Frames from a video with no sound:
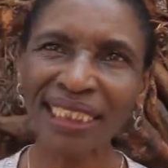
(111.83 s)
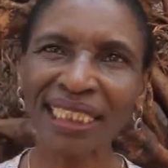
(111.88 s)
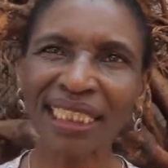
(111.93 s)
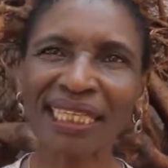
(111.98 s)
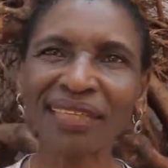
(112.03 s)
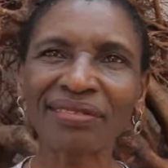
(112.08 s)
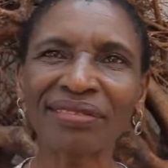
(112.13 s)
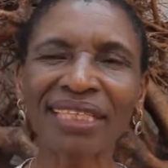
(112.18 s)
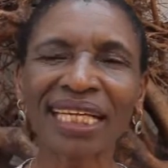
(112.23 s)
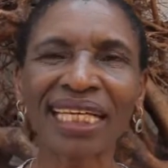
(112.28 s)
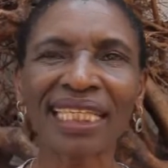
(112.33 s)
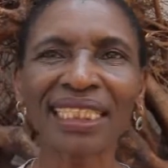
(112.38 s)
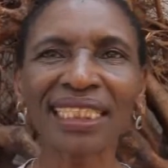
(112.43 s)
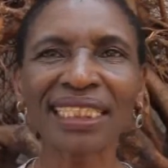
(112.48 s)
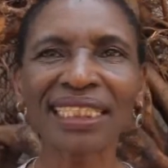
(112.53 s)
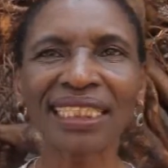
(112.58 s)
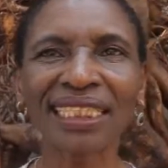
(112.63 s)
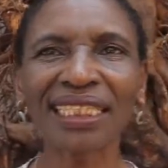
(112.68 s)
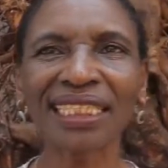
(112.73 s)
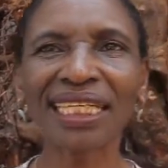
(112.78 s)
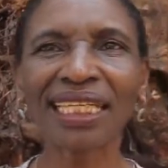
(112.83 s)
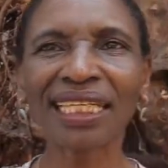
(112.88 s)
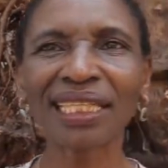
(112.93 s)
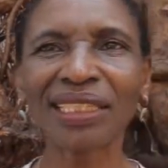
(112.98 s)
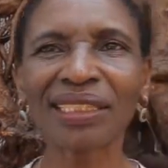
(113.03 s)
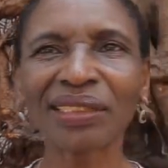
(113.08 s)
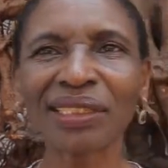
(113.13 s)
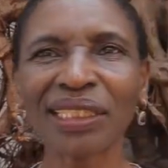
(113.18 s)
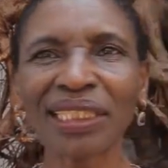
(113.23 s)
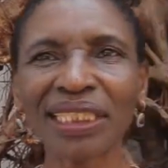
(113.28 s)
I've done
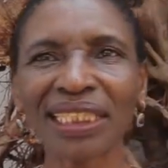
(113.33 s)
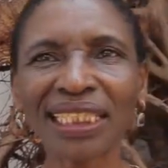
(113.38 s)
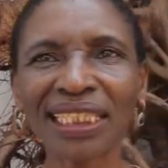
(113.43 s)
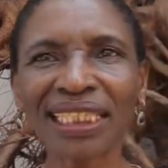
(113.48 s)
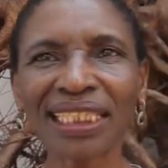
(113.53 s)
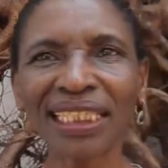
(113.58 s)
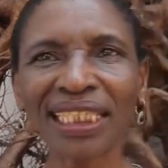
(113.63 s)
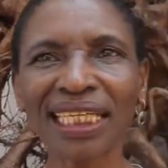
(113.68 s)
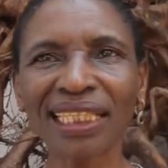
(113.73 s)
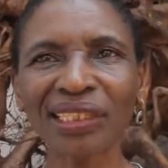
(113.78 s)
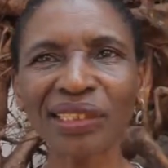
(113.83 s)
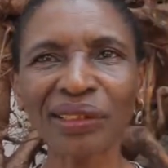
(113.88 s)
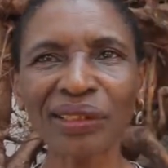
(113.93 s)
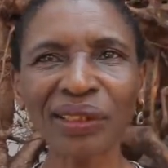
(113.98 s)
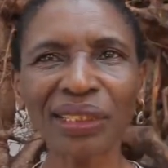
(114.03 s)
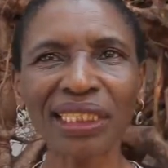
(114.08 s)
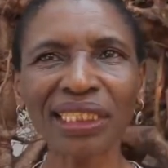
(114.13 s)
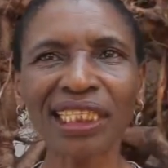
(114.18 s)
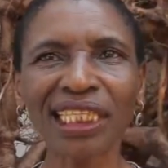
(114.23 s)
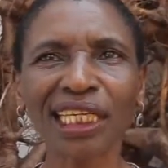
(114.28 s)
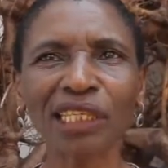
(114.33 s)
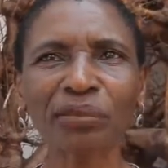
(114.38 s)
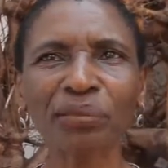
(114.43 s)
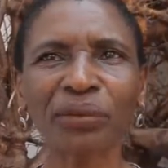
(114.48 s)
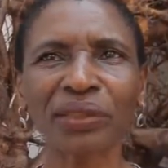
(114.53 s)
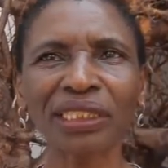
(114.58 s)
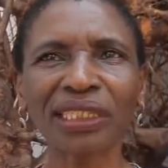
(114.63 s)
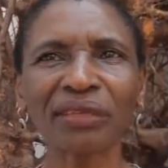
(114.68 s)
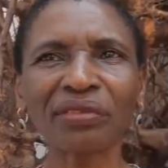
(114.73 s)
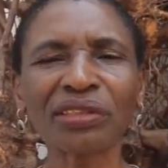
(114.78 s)
indigenous knowledge and
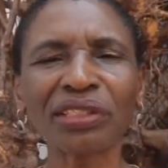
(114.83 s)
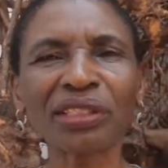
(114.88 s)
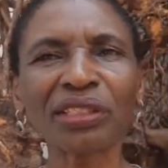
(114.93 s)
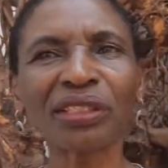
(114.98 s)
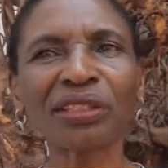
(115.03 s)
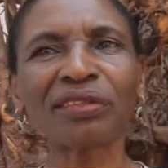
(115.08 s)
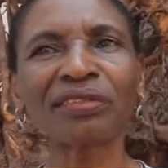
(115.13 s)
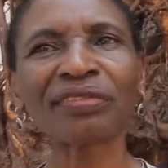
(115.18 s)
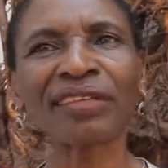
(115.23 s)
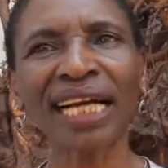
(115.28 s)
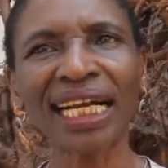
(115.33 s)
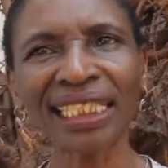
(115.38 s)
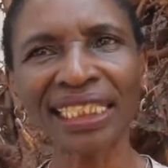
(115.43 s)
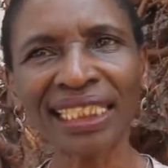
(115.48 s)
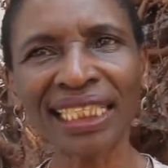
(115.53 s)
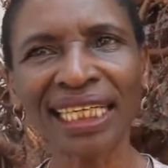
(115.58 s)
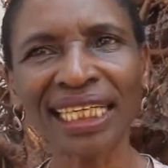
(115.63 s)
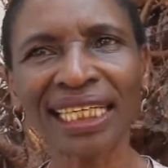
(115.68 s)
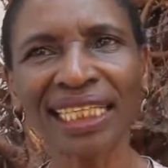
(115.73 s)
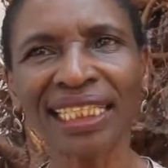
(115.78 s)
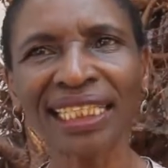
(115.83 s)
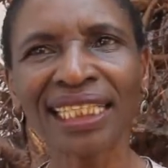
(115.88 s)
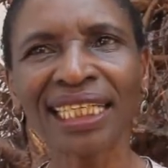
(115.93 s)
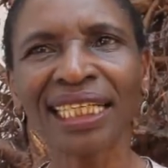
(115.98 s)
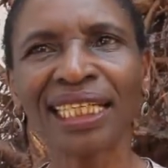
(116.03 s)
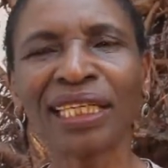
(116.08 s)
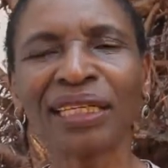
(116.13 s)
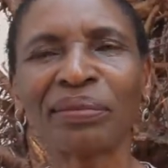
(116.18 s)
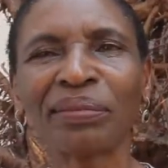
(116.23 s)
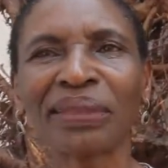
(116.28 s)
preservation of culture,
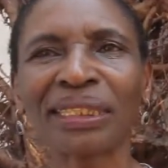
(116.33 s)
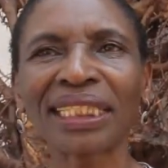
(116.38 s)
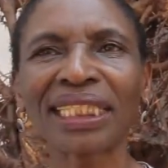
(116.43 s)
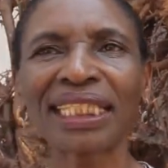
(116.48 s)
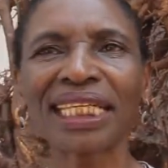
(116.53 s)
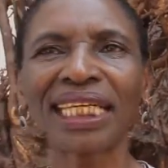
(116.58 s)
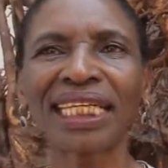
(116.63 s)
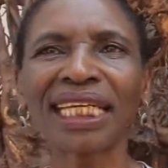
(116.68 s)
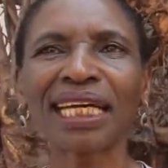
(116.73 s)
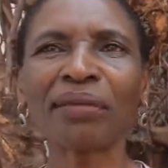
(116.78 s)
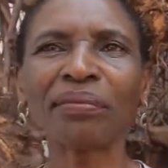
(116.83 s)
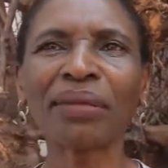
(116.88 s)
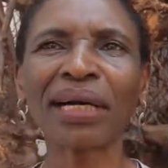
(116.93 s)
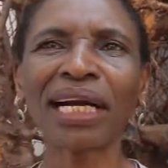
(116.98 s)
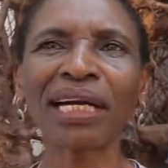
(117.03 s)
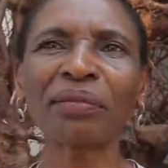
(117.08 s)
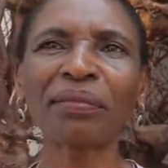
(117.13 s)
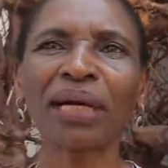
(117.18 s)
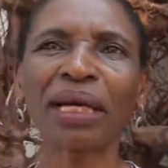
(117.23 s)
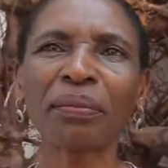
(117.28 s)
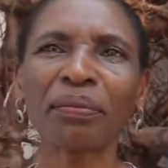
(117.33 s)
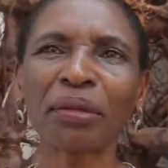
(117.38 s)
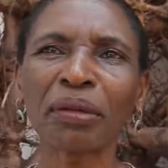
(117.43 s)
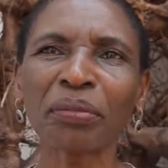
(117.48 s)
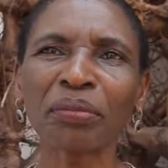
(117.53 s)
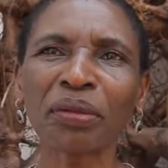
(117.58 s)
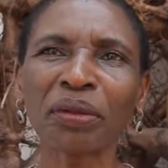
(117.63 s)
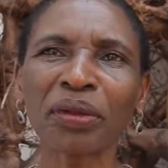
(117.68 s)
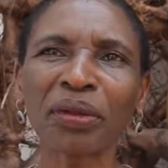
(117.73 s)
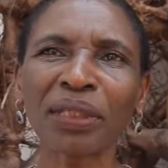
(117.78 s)
particularly among my
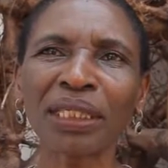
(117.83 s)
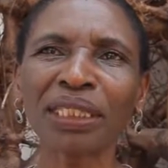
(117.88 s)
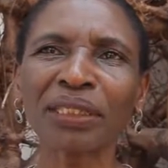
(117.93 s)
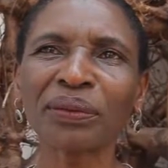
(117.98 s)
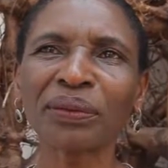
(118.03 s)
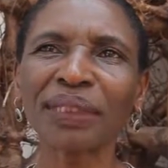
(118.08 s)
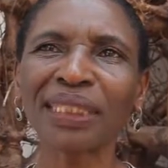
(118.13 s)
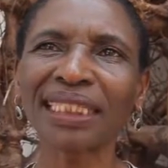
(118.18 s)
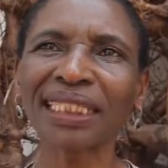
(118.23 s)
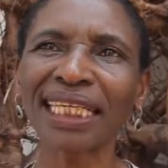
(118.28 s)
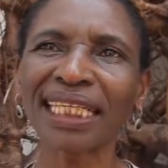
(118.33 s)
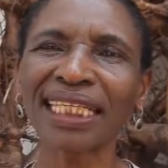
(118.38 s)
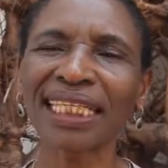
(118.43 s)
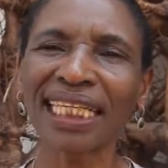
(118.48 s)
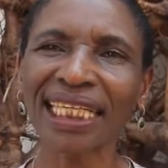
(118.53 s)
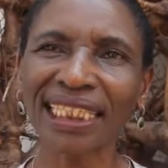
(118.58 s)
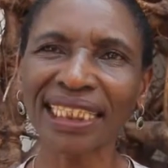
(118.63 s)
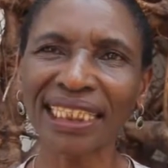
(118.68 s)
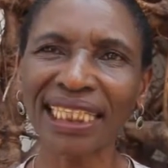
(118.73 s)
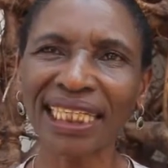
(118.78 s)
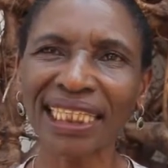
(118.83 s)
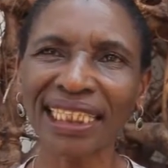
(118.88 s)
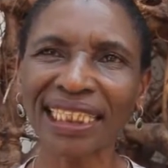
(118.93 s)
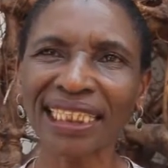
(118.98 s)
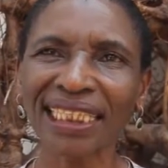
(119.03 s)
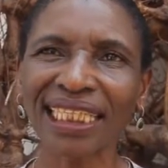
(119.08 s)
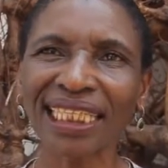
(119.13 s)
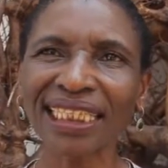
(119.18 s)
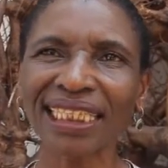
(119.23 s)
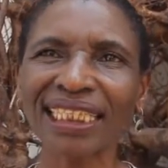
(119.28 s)
people in Western Quénia,
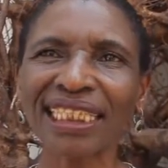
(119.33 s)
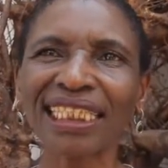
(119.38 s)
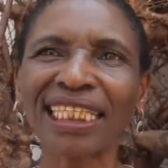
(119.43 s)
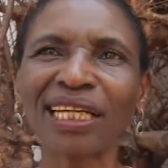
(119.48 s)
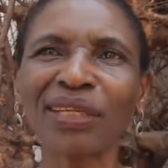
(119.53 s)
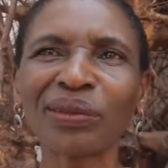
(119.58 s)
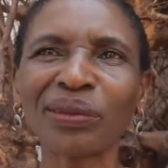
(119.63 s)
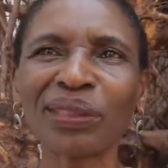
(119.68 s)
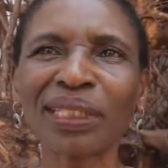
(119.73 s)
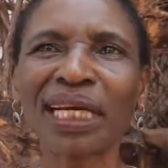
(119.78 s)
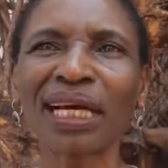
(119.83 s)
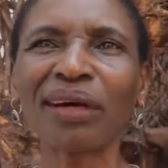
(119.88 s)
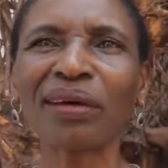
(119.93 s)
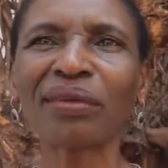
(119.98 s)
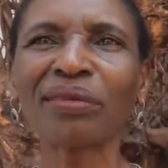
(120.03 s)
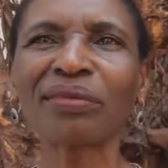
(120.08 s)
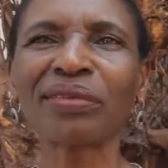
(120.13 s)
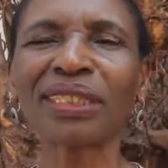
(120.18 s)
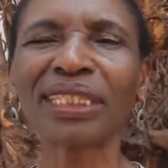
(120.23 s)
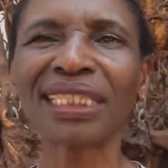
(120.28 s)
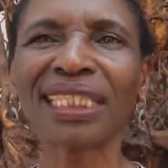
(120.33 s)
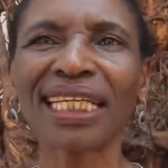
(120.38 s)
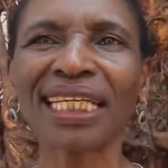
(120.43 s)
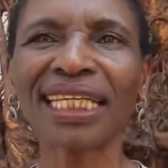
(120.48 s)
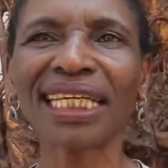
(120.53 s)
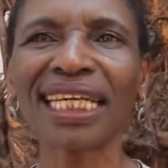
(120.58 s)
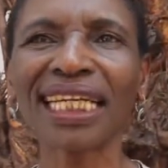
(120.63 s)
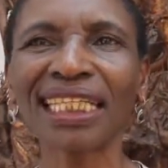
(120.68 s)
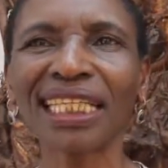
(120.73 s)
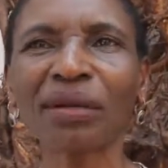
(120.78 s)
that is the Luhya of Western
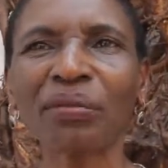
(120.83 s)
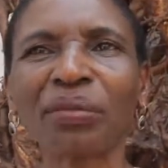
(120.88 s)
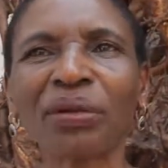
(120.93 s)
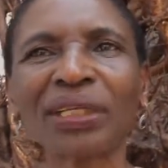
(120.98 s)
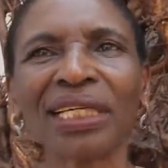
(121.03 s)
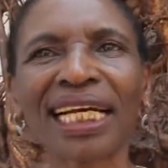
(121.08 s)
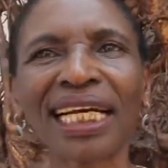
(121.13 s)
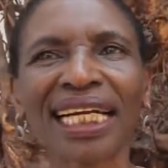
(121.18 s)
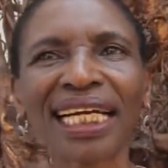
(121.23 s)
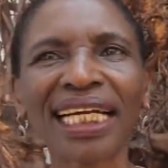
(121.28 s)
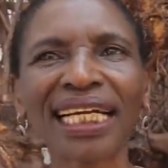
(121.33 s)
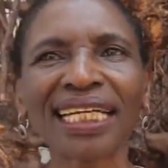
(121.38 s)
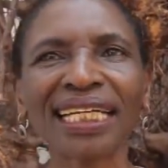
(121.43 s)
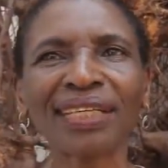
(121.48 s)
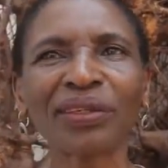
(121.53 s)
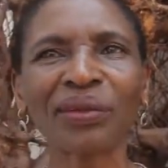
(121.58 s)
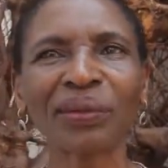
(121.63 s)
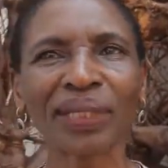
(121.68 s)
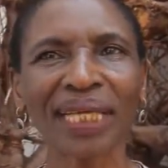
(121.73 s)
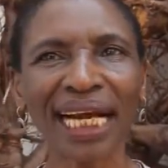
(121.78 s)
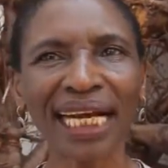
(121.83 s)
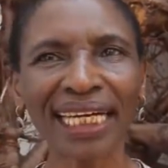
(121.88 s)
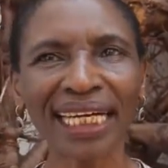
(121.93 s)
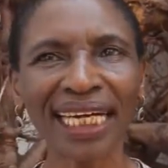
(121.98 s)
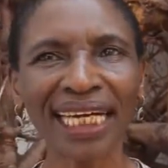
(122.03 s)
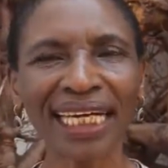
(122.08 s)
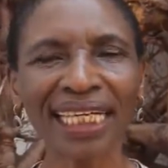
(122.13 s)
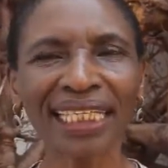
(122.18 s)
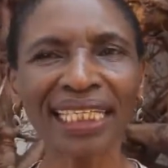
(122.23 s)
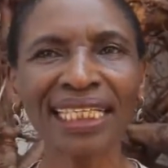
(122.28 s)
Quénia bordering
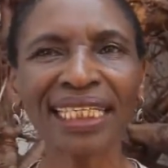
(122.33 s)
Uganda.